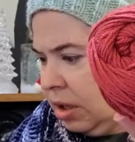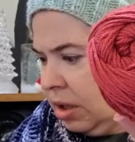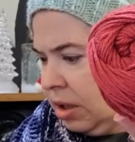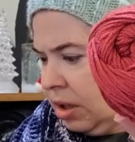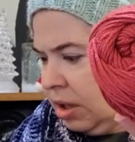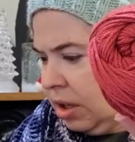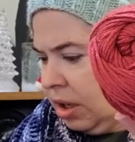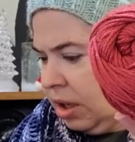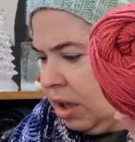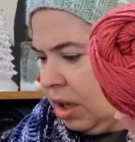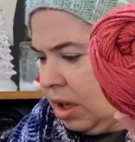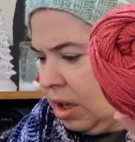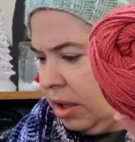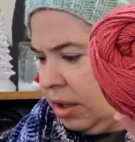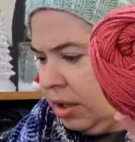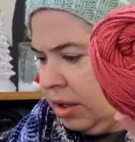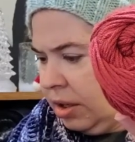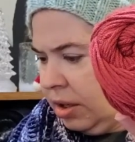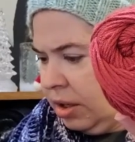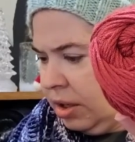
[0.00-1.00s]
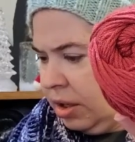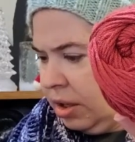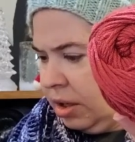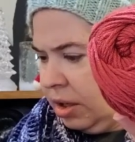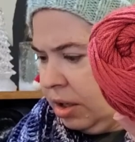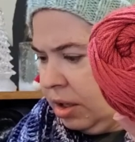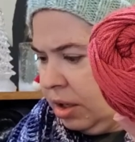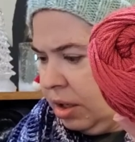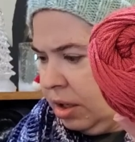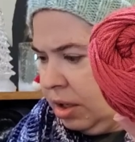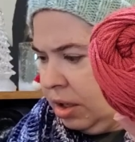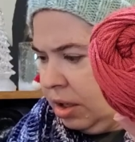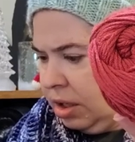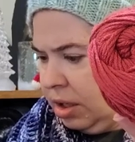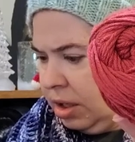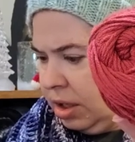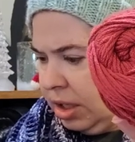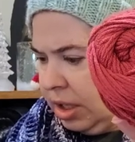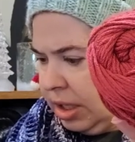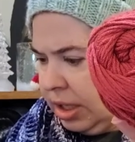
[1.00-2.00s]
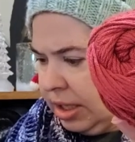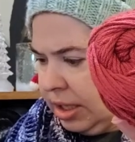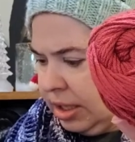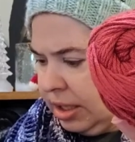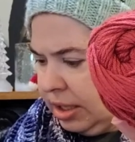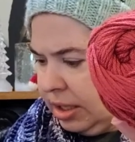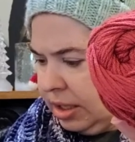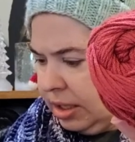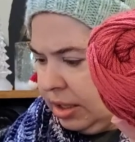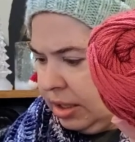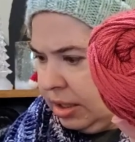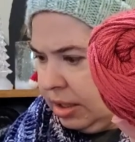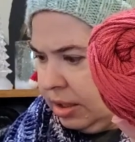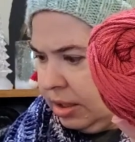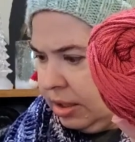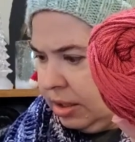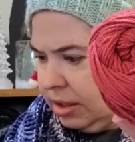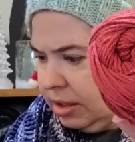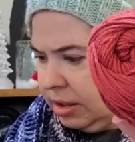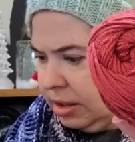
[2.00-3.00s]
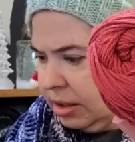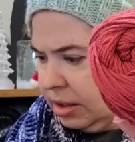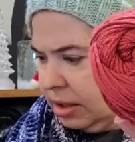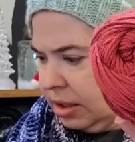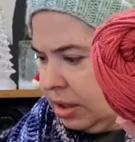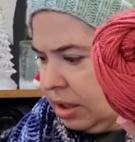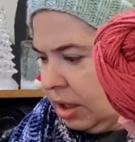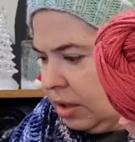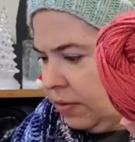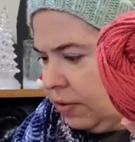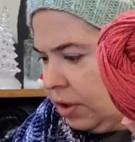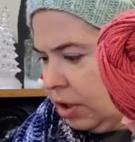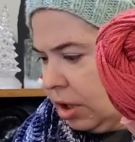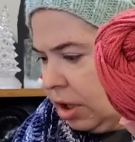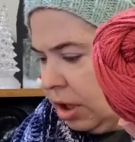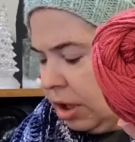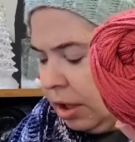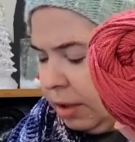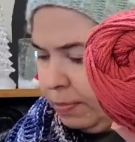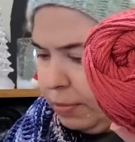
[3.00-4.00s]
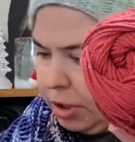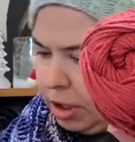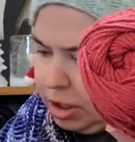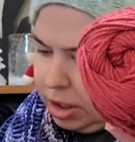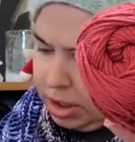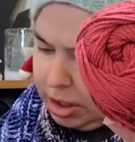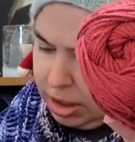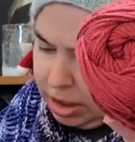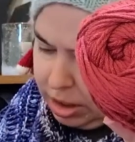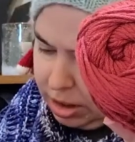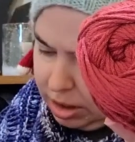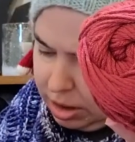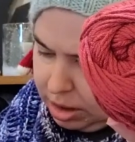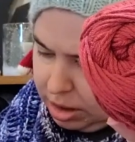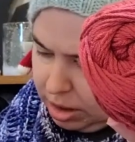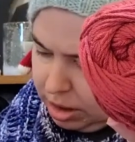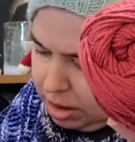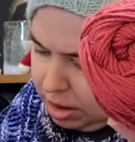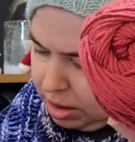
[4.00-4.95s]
The color is covered up again.